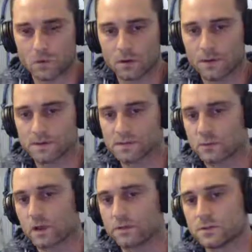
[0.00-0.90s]
This is
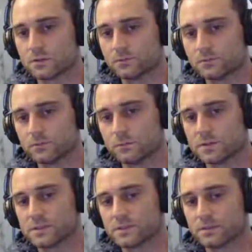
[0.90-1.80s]
okay too.
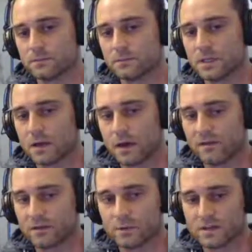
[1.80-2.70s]
This is me not
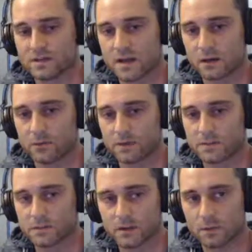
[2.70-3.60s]
having to put my stack at
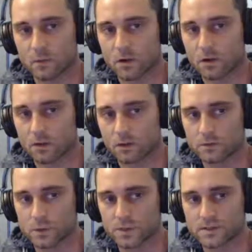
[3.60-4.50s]
risk while
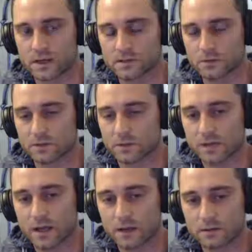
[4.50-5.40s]
short stack still getting
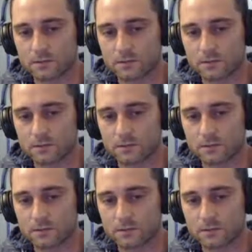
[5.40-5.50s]
attacked.